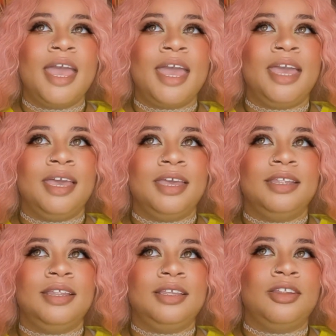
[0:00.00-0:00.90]

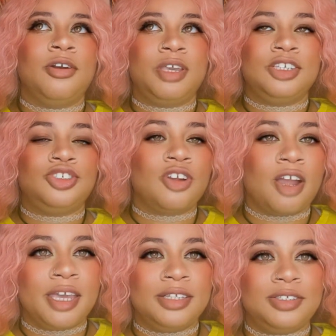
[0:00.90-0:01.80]
and he's
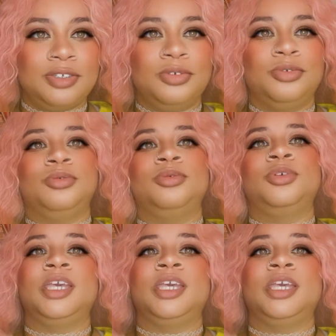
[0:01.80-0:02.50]
trying to